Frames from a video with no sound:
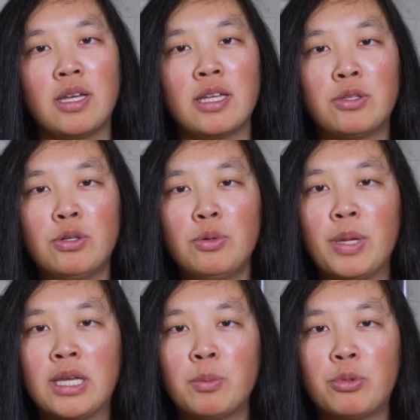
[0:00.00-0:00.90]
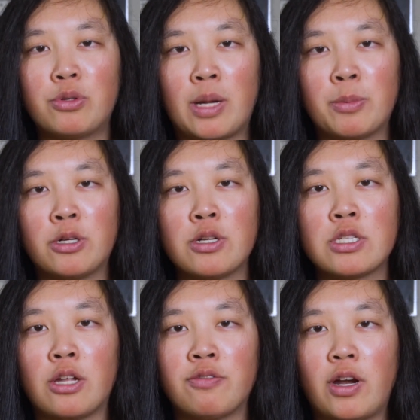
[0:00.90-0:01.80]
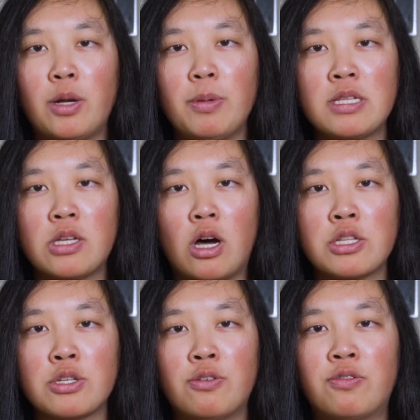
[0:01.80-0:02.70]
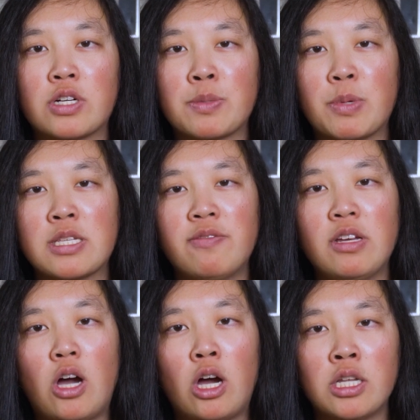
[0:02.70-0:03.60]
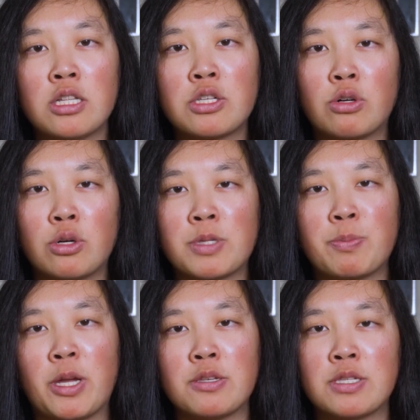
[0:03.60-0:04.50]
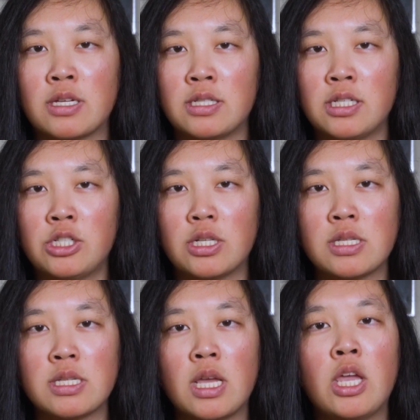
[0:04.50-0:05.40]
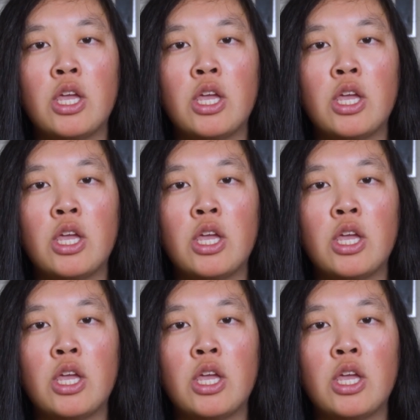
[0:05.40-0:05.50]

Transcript: And through making parameters on Firebase console for specific audience groups by using conditions,